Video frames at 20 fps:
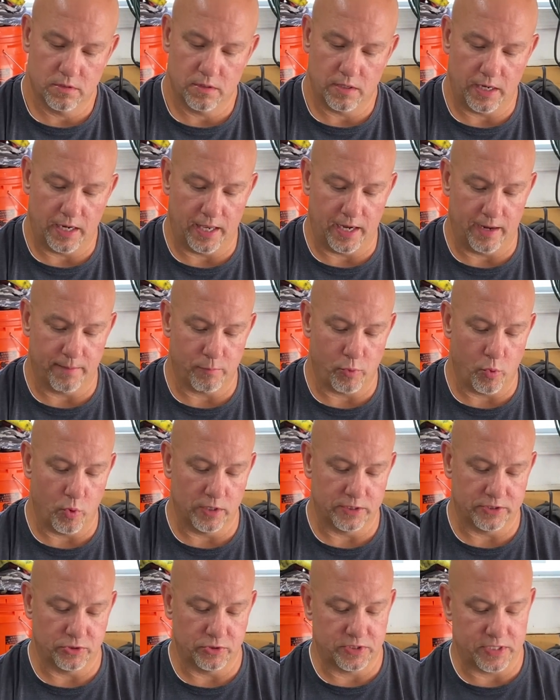and I'm going
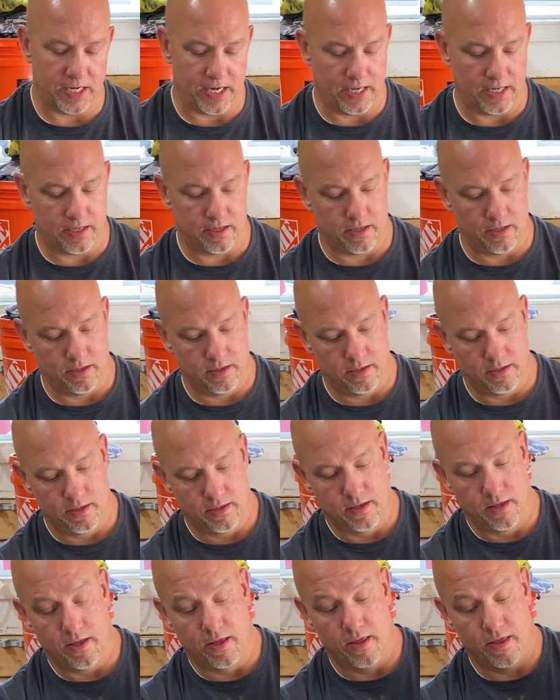to take
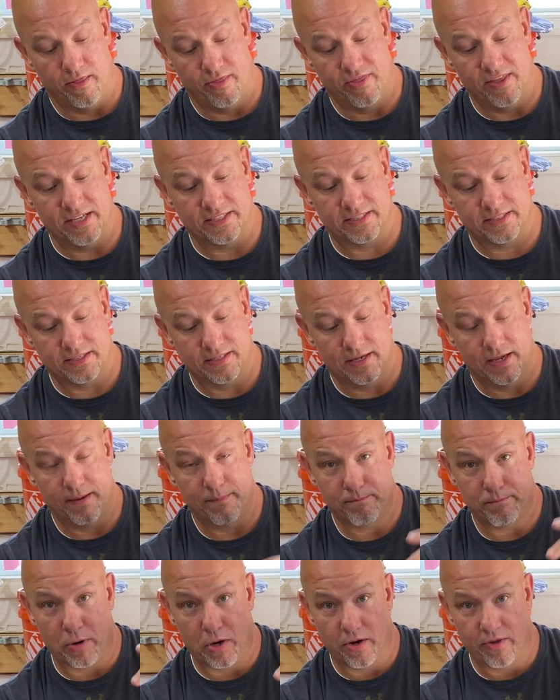this
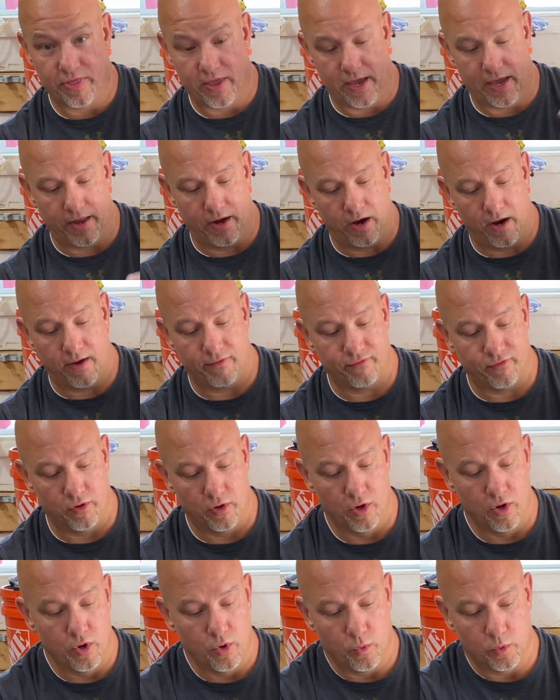part of the head off,
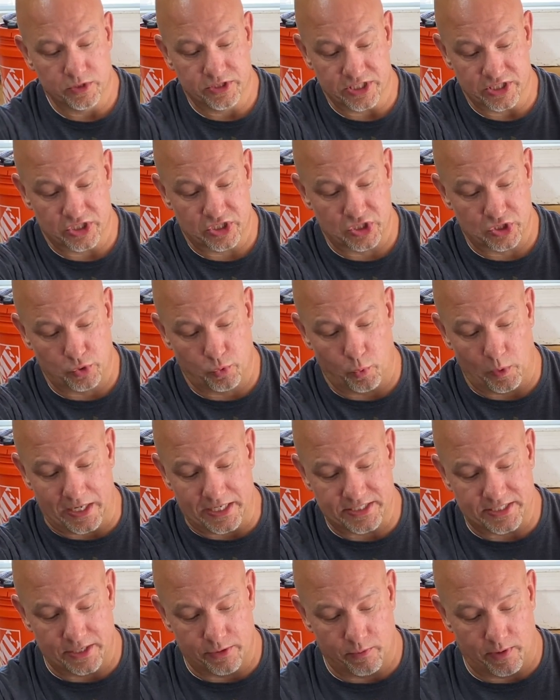which is
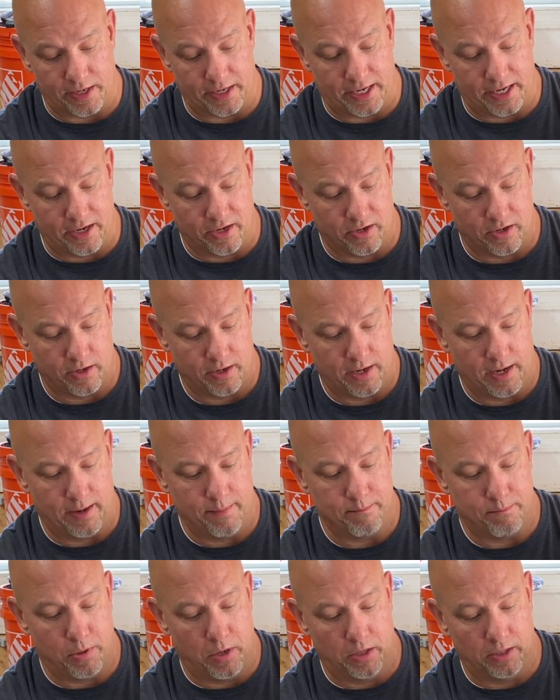squeezing right here
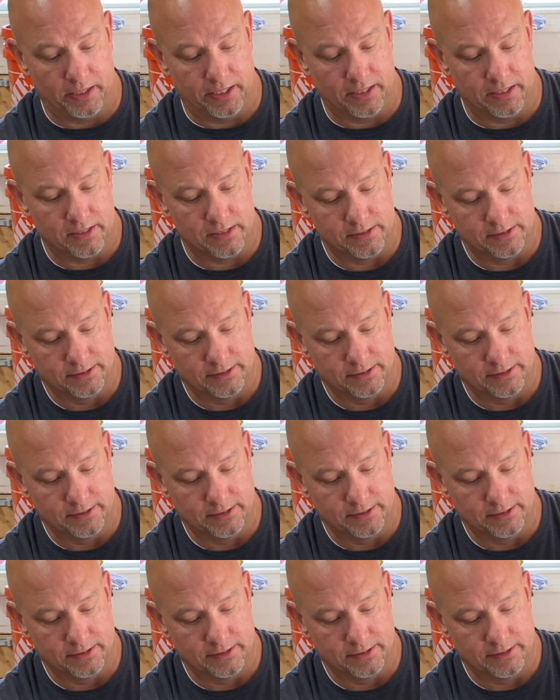and pulling.